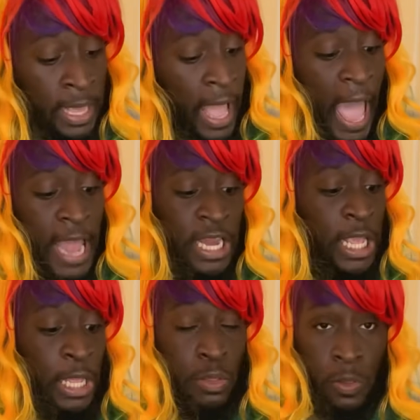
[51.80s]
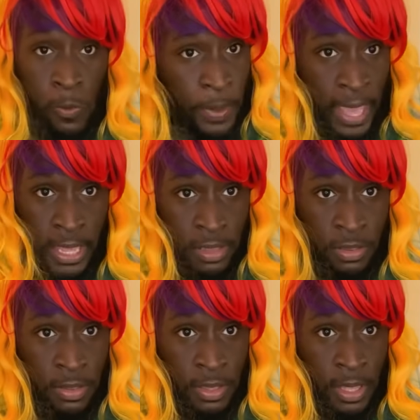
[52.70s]
I need toothpaste.
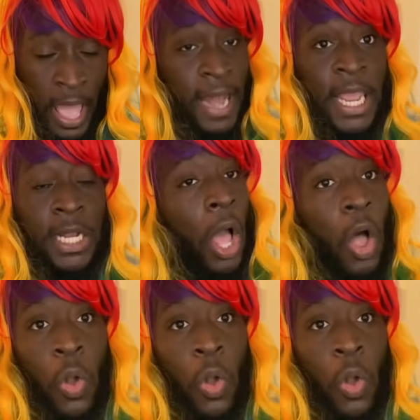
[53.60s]
I need the whole